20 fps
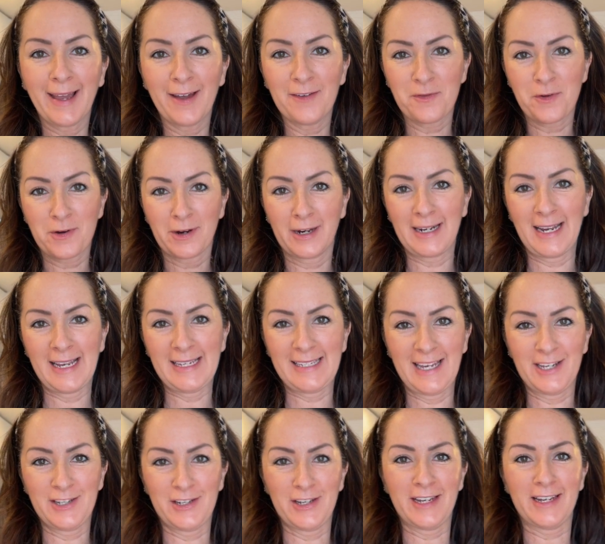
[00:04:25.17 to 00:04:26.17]
of
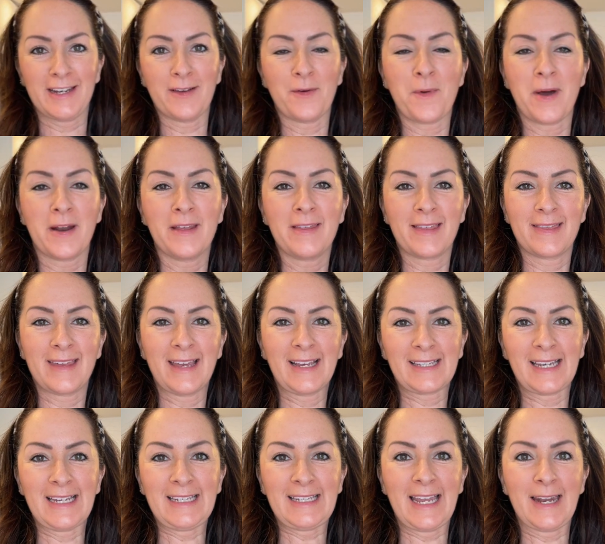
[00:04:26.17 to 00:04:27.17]
organization, one of the
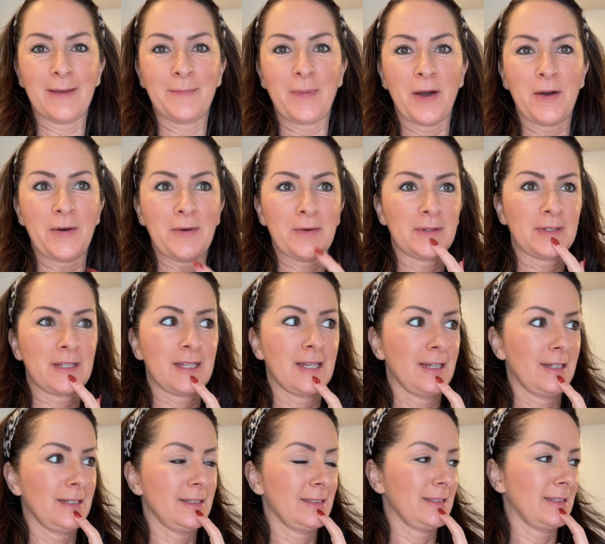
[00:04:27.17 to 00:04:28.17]
things I did
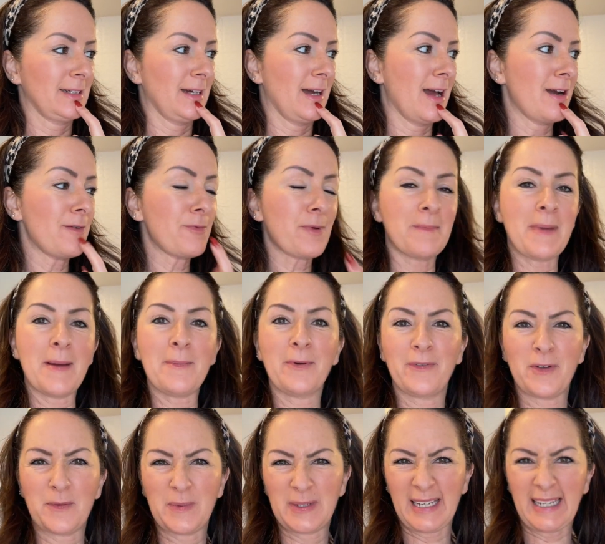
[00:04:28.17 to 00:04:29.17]
about, I don't
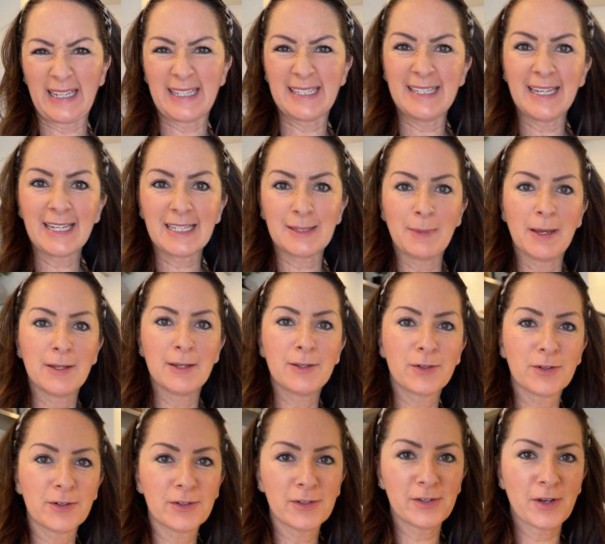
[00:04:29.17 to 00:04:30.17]
remember if it was like 6
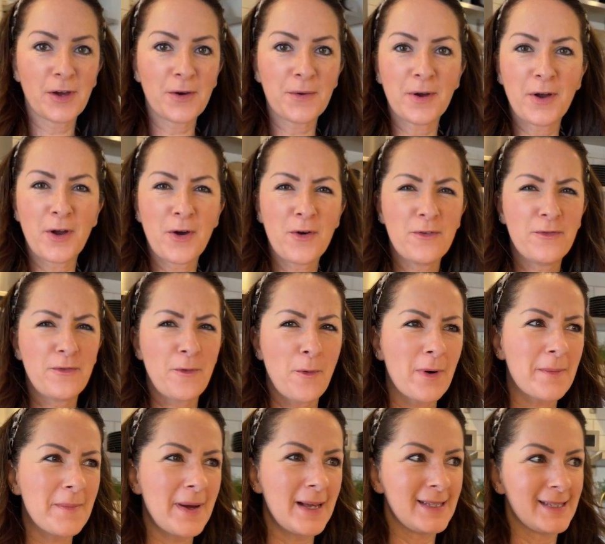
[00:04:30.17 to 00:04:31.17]
months or so ago,
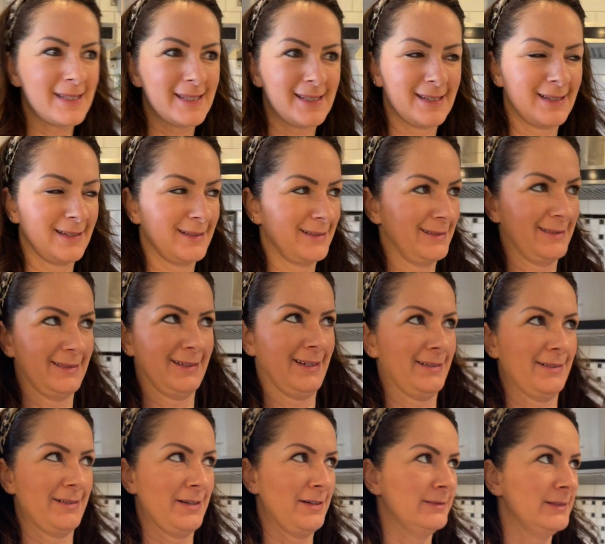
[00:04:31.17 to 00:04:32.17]
4 months,
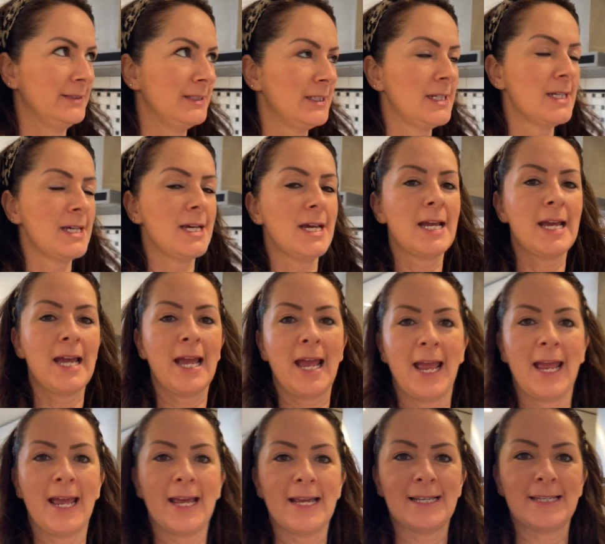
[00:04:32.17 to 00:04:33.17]
I don't know,
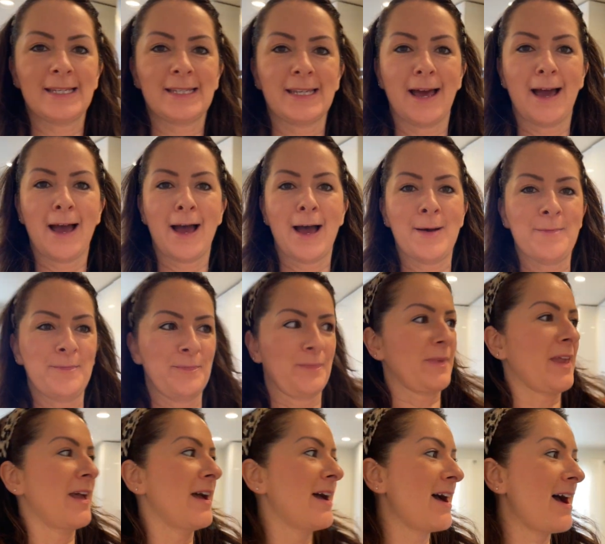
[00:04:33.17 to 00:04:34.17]
is
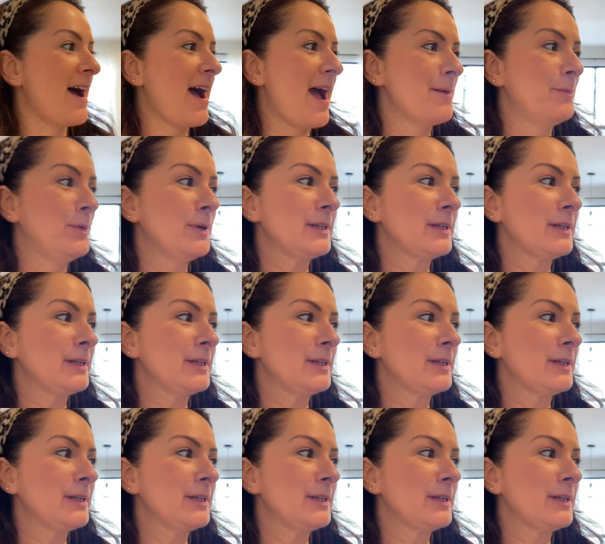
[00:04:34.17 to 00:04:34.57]
I put